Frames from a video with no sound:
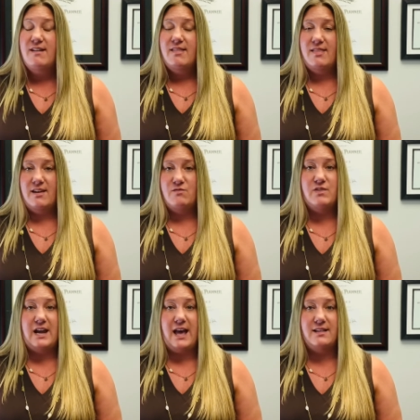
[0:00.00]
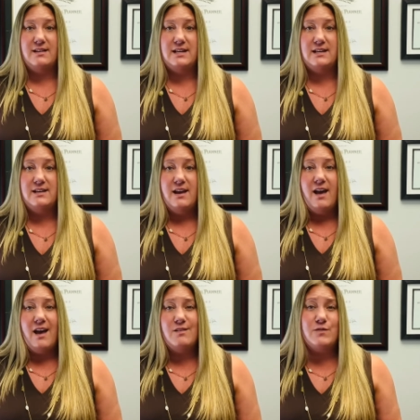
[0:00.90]
than reality.
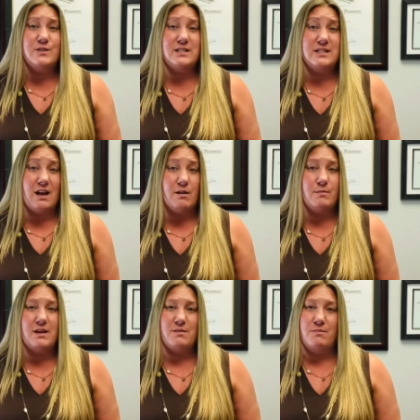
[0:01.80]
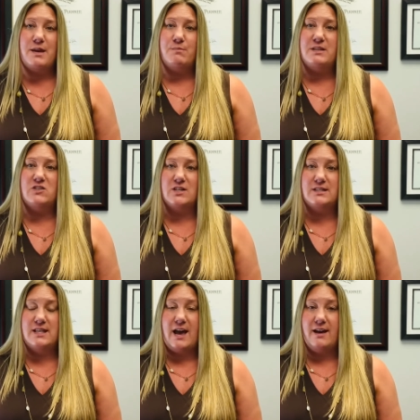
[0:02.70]
And for some, it may be
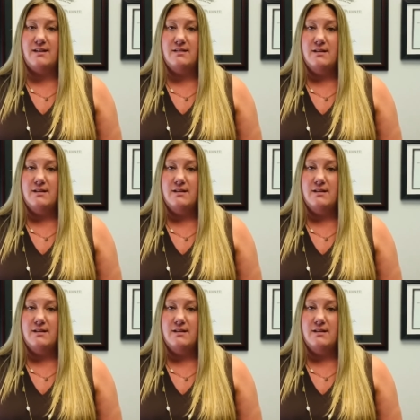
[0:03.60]
just that.